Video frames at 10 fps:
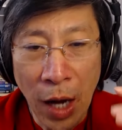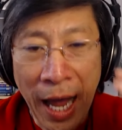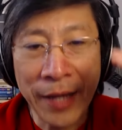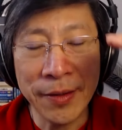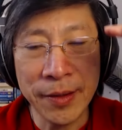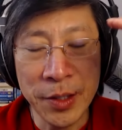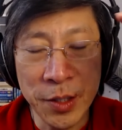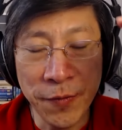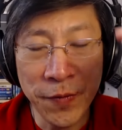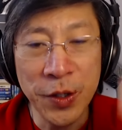at the
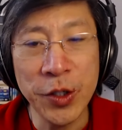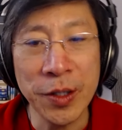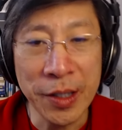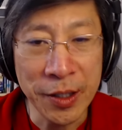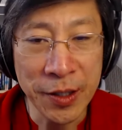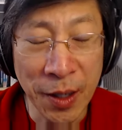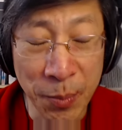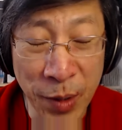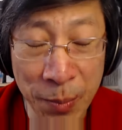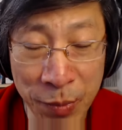sufficiently um,
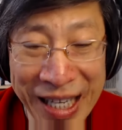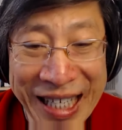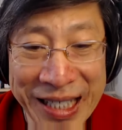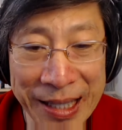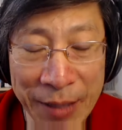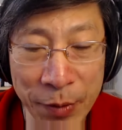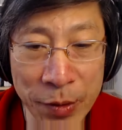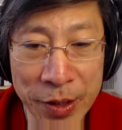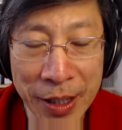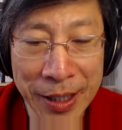complex
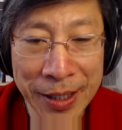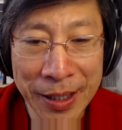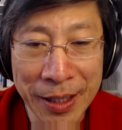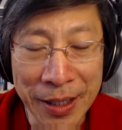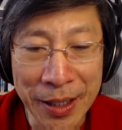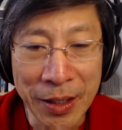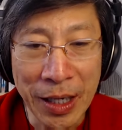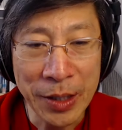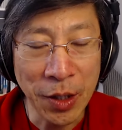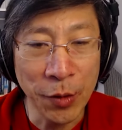levels uh, right,
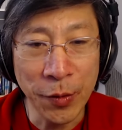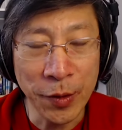as Arthur